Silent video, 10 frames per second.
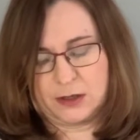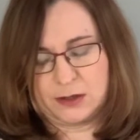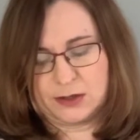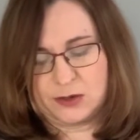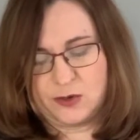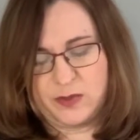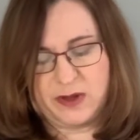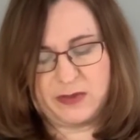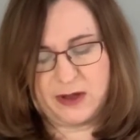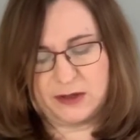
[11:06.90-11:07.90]
so maybe
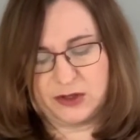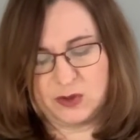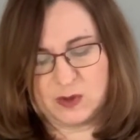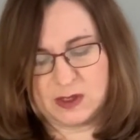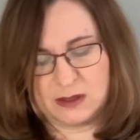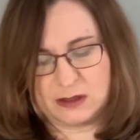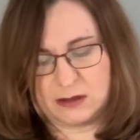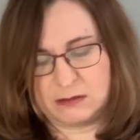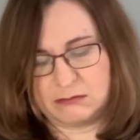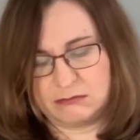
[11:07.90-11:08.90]
I'll use it and,